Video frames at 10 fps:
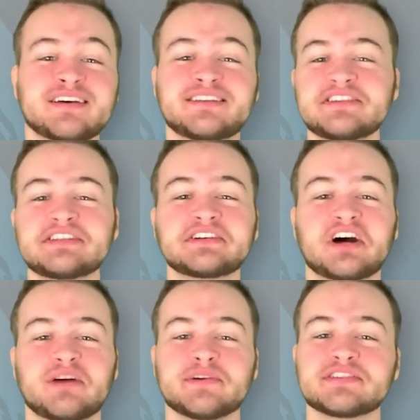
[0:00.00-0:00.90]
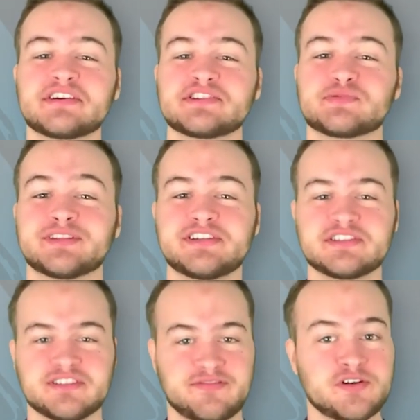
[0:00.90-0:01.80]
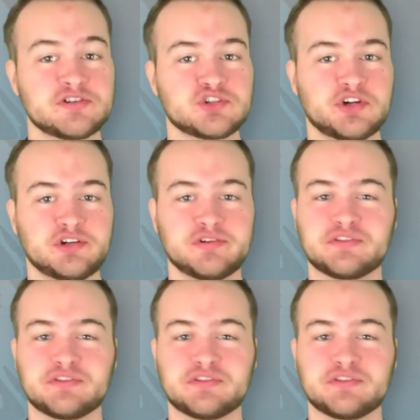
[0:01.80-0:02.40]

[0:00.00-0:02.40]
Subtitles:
DC Comics has released the first trailer